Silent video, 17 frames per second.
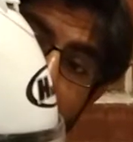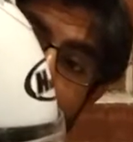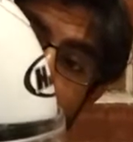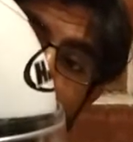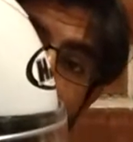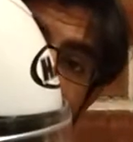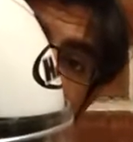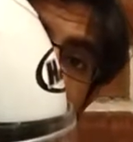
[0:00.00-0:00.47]
So
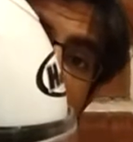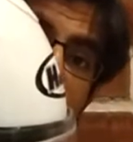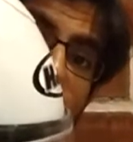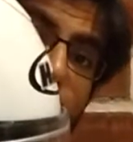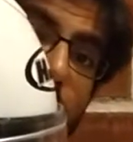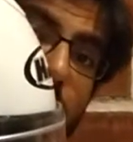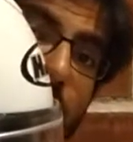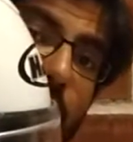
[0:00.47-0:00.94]
this is
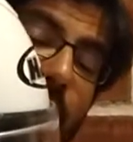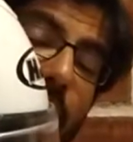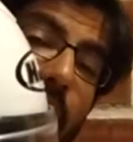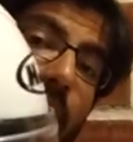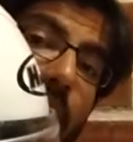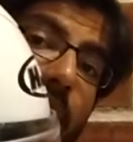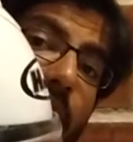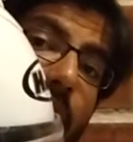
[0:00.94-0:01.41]
the
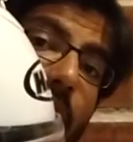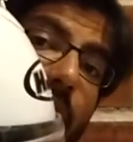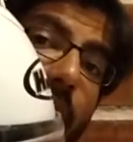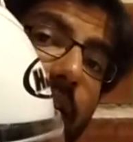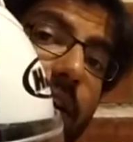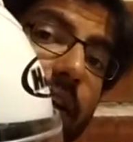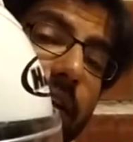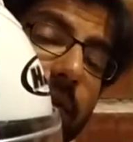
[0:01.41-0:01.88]

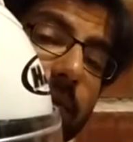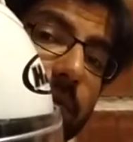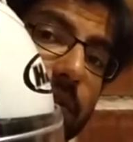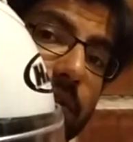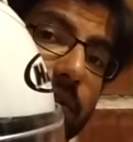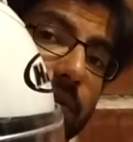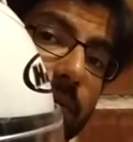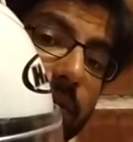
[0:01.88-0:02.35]
angle at
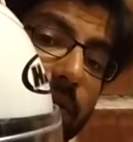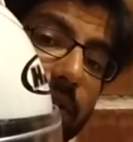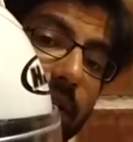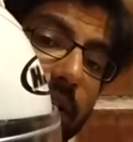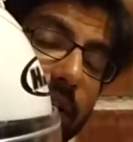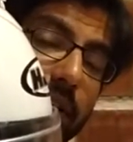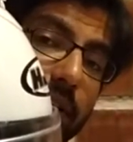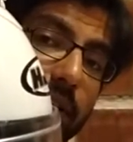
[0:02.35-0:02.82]
which you'll be
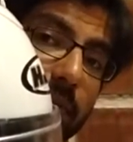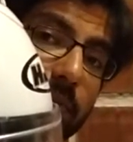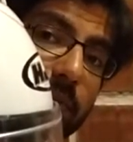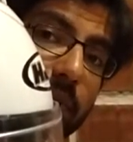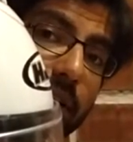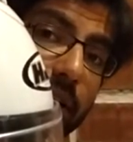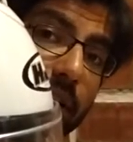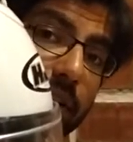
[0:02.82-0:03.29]
riding the
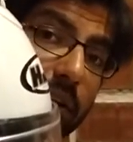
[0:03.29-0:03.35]
bike.